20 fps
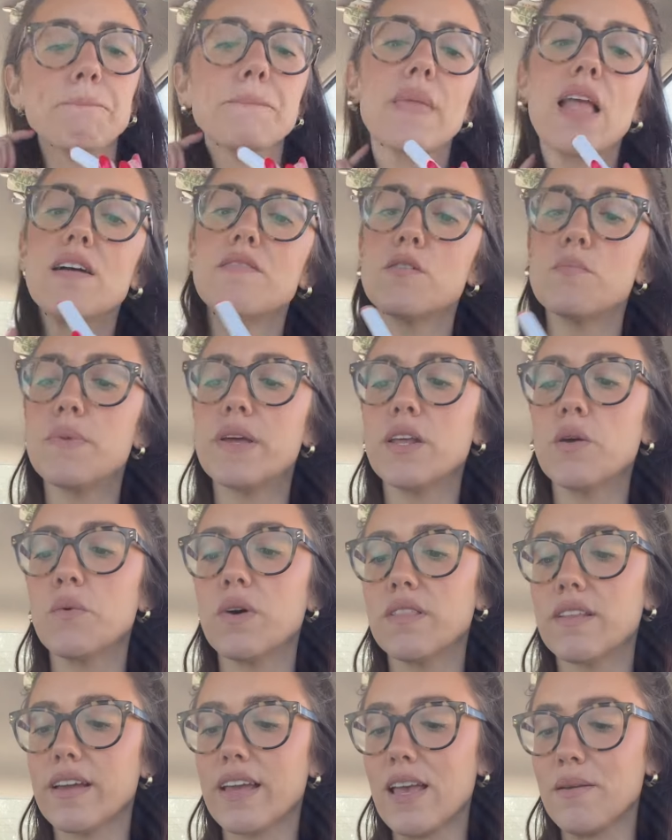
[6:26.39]
I have a mini
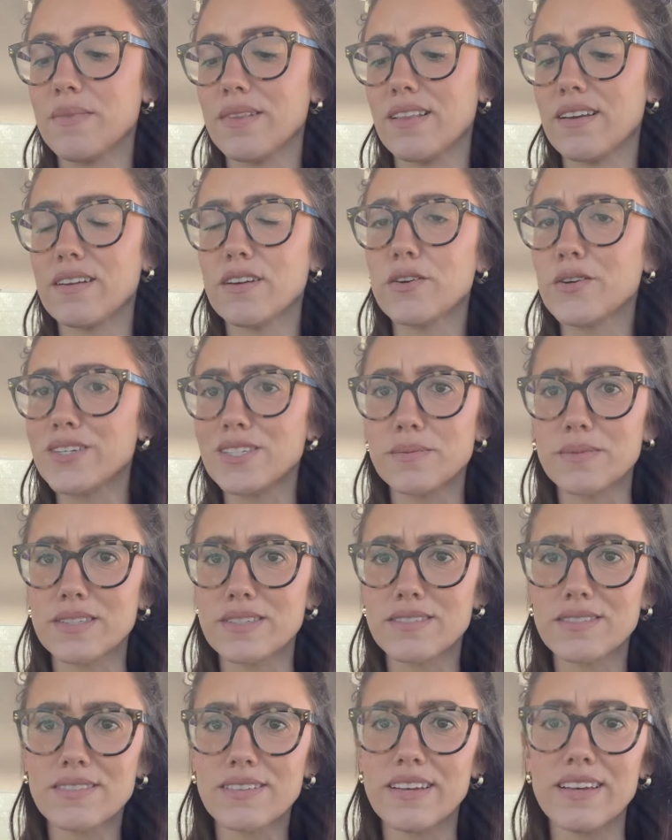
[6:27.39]
one that came in like a
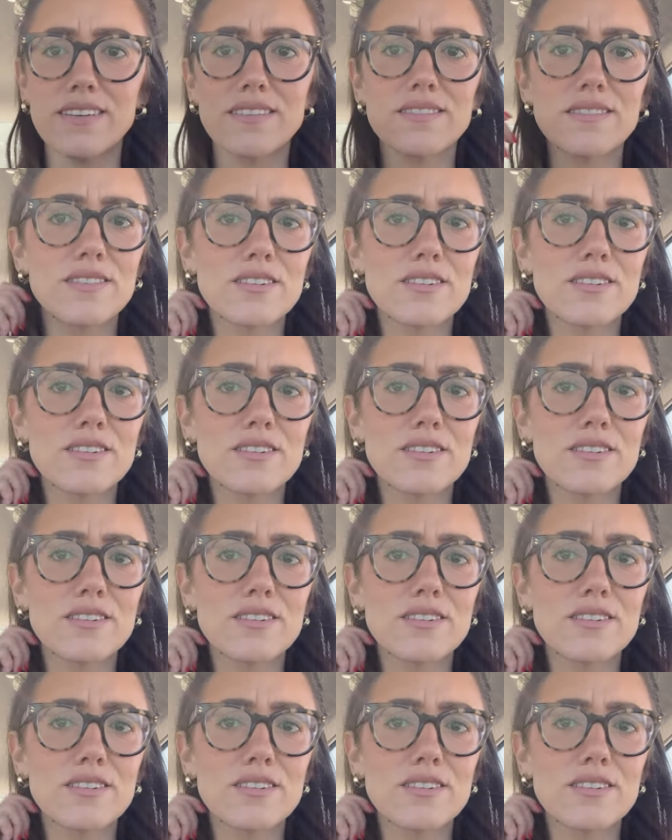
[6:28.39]
Christmas kit